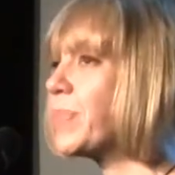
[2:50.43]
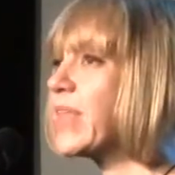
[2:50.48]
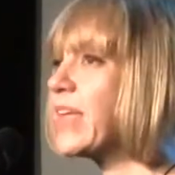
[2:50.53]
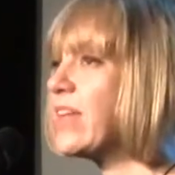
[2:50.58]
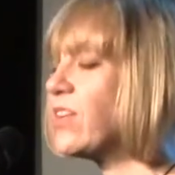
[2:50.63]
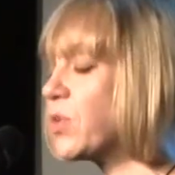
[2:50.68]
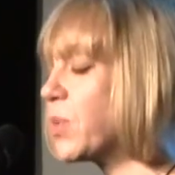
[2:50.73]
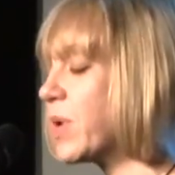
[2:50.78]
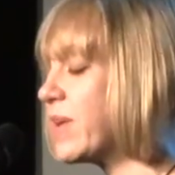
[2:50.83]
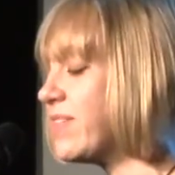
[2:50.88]

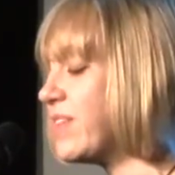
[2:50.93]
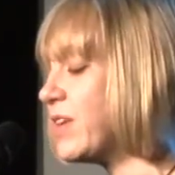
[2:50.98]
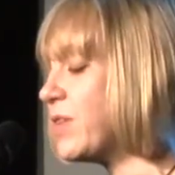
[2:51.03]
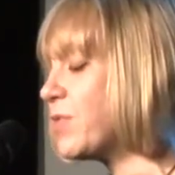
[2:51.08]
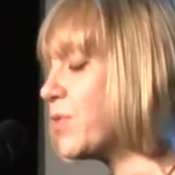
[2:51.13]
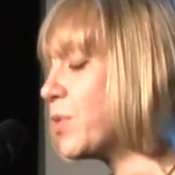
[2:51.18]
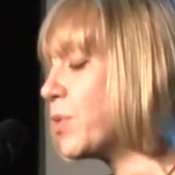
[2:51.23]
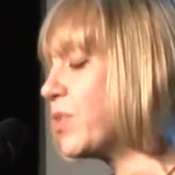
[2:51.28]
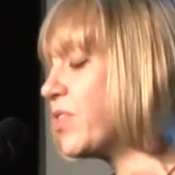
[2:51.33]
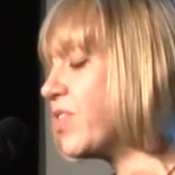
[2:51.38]
In
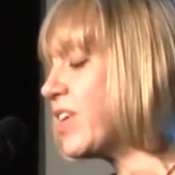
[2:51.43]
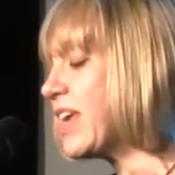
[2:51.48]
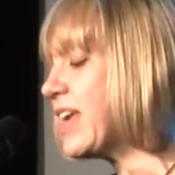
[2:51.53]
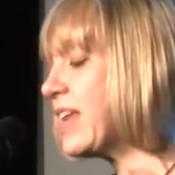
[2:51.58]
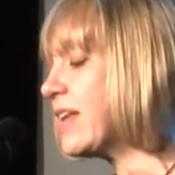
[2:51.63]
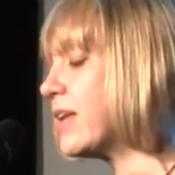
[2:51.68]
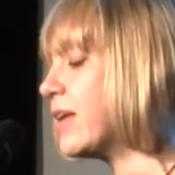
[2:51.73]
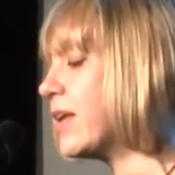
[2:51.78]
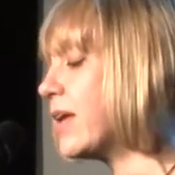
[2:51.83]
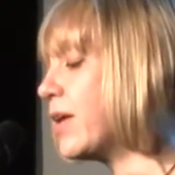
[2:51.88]

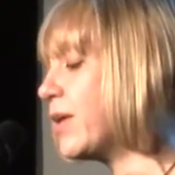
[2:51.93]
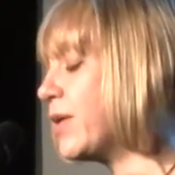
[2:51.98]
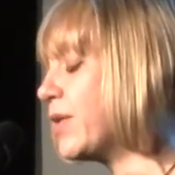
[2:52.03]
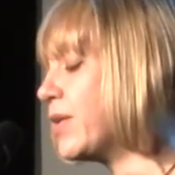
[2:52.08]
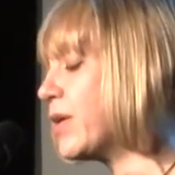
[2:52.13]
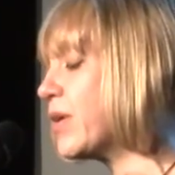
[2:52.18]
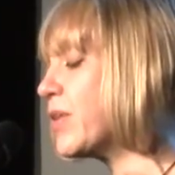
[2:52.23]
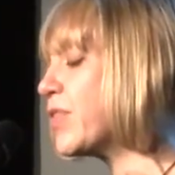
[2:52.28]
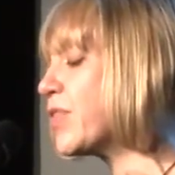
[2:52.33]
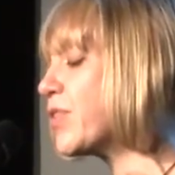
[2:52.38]
2014
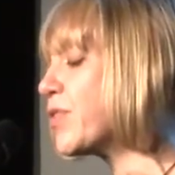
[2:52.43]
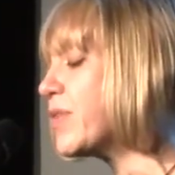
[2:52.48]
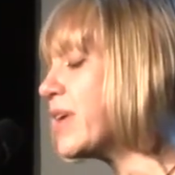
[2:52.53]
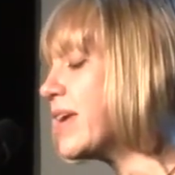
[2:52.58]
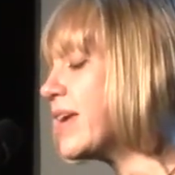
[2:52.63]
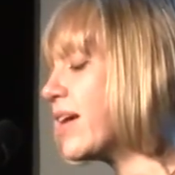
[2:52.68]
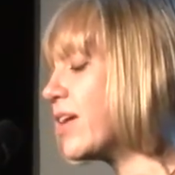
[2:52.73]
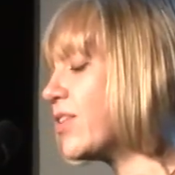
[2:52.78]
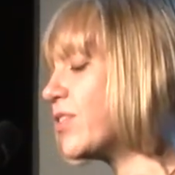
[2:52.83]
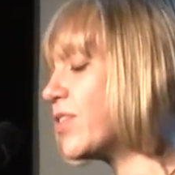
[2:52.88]
alone,
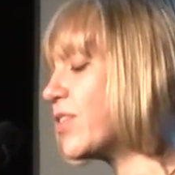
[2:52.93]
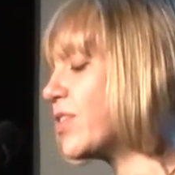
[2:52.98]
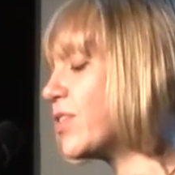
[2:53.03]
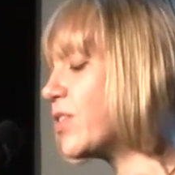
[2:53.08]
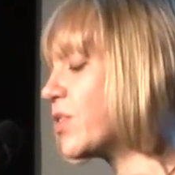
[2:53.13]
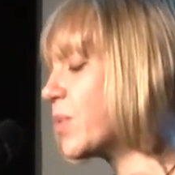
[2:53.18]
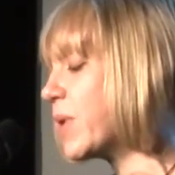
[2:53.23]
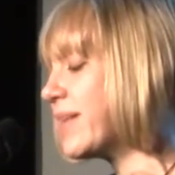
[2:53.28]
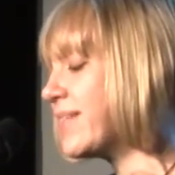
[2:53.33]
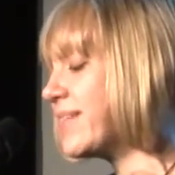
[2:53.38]

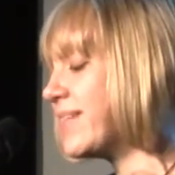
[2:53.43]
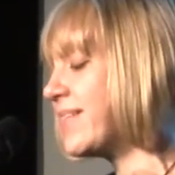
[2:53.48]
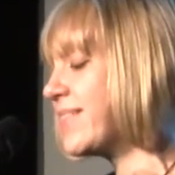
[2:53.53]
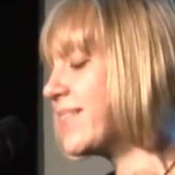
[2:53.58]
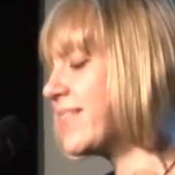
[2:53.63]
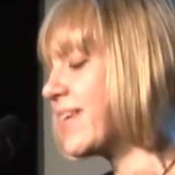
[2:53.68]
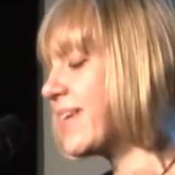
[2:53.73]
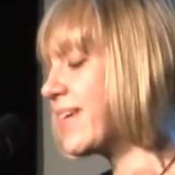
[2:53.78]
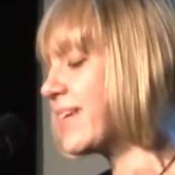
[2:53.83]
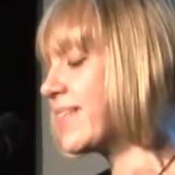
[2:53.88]

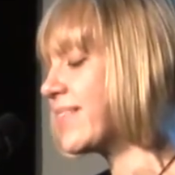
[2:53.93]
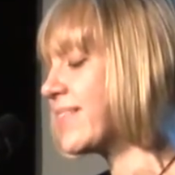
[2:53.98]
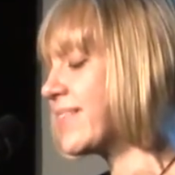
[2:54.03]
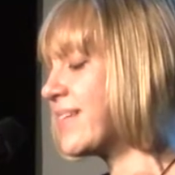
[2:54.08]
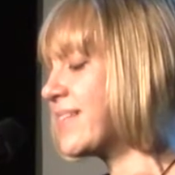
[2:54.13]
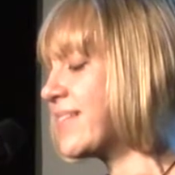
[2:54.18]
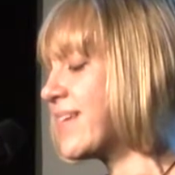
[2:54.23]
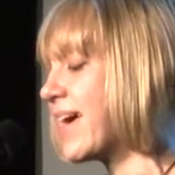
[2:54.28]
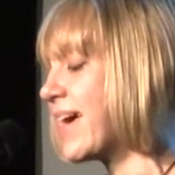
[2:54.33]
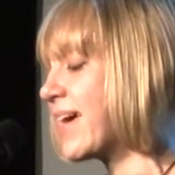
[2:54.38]
326
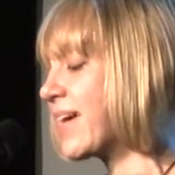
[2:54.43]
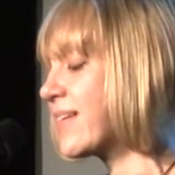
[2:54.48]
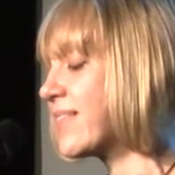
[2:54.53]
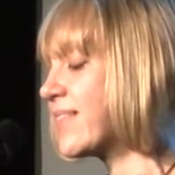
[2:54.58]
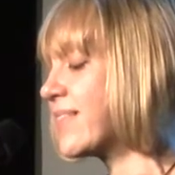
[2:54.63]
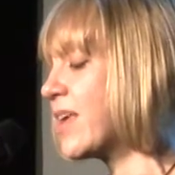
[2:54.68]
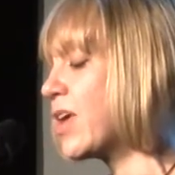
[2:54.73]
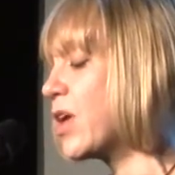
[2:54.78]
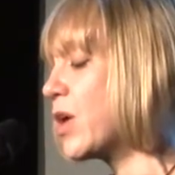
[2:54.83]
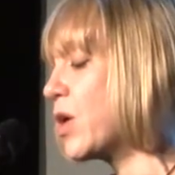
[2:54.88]

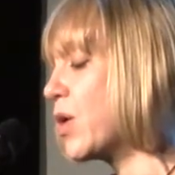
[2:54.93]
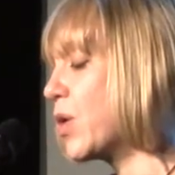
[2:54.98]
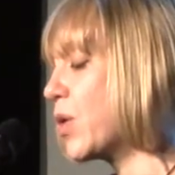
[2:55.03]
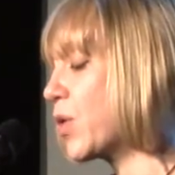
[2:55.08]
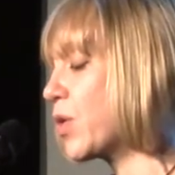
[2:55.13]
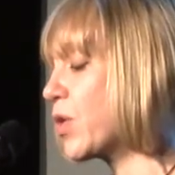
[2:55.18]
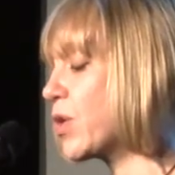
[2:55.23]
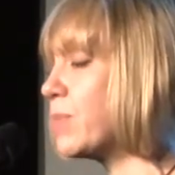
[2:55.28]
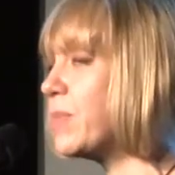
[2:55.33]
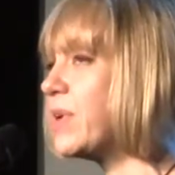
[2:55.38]
attacks
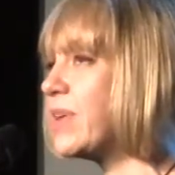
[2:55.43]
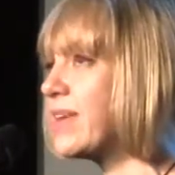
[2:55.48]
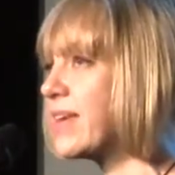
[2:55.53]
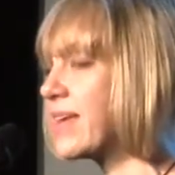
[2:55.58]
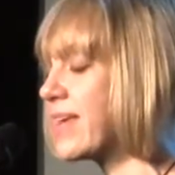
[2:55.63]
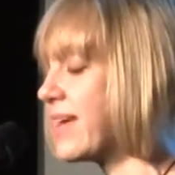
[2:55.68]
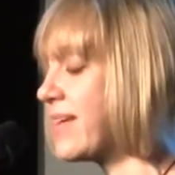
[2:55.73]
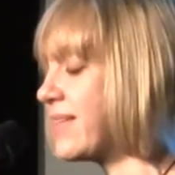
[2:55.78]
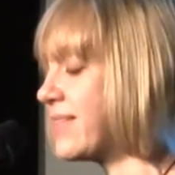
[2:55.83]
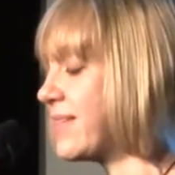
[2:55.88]
on
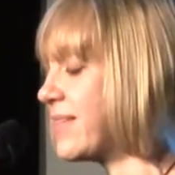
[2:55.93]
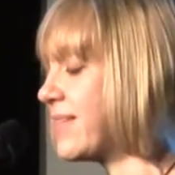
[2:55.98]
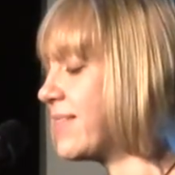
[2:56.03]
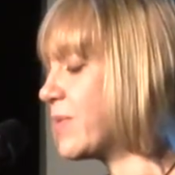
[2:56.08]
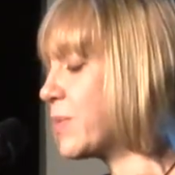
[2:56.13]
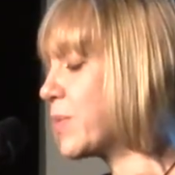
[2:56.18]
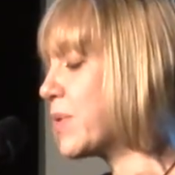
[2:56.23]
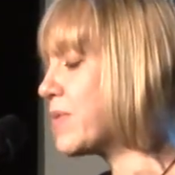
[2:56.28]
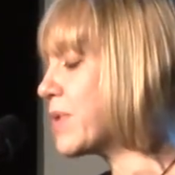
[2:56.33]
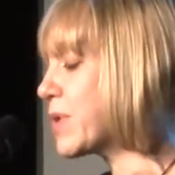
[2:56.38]

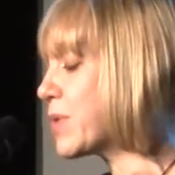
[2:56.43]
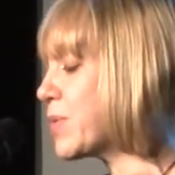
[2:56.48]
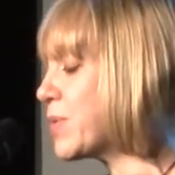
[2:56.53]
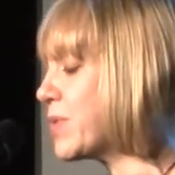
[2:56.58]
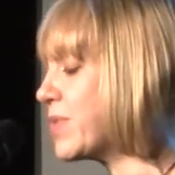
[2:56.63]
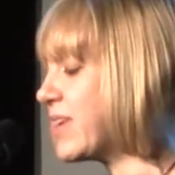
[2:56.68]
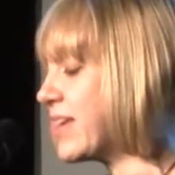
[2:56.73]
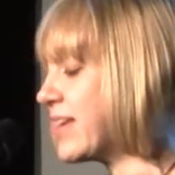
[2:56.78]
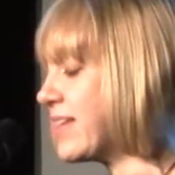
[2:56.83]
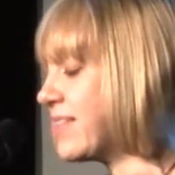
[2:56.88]
communicators were
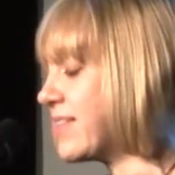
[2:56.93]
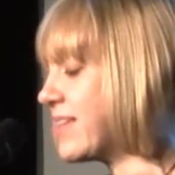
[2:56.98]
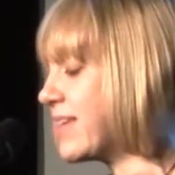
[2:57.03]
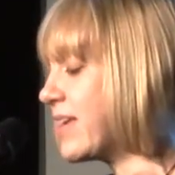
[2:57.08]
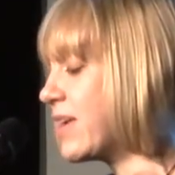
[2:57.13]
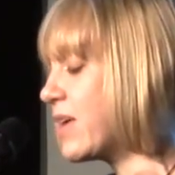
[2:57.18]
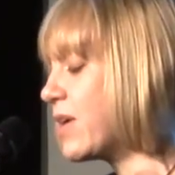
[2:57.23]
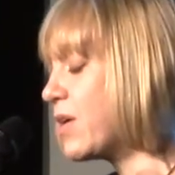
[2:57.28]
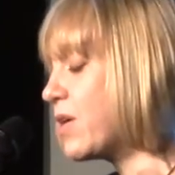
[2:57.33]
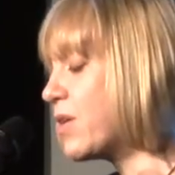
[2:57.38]
recorded
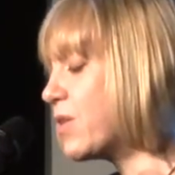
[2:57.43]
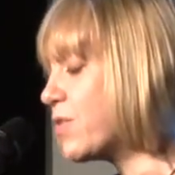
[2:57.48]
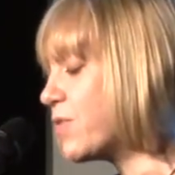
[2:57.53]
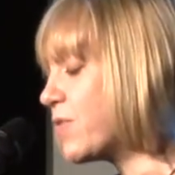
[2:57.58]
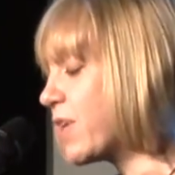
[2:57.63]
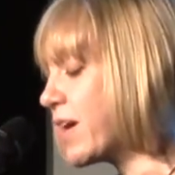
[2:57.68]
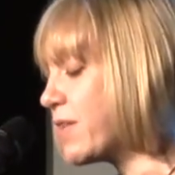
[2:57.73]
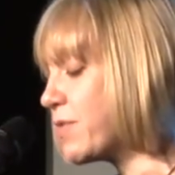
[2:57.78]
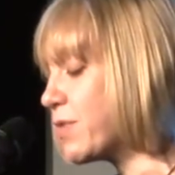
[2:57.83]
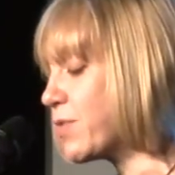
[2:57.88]

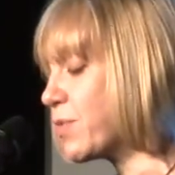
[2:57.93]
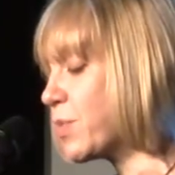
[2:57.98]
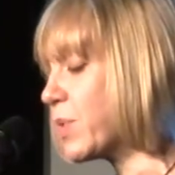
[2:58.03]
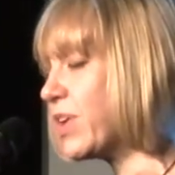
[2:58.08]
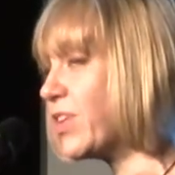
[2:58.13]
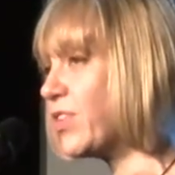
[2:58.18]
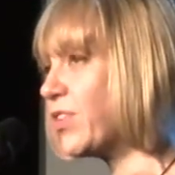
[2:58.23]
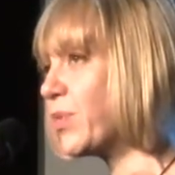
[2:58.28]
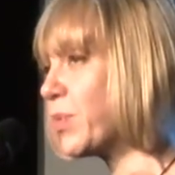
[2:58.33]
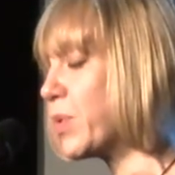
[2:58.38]
five of
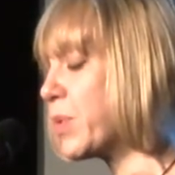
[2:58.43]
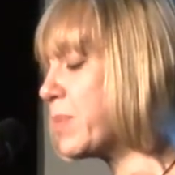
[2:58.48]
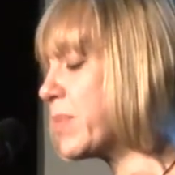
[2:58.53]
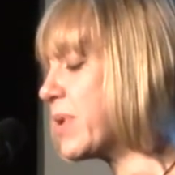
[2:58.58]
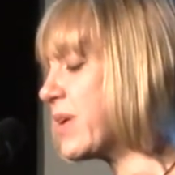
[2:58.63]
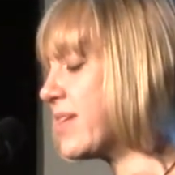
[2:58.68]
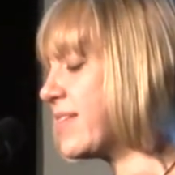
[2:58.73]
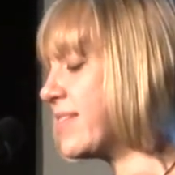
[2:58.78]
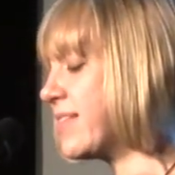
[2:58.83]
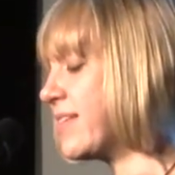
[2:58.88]
which were
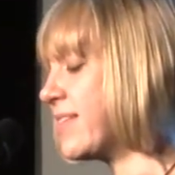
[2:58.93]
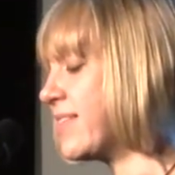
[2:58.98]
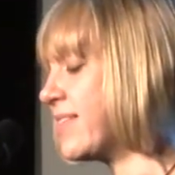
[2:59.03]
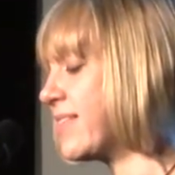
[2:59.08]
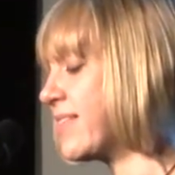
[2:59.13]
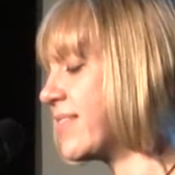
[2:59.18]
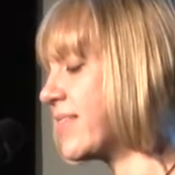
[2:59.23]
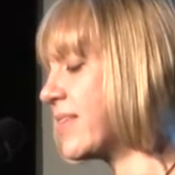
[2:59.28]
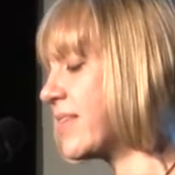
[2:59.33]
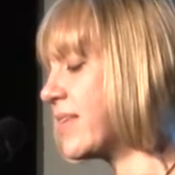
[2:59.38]

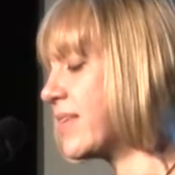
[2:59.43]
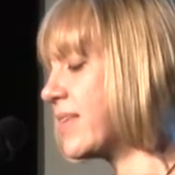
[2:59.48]
murders.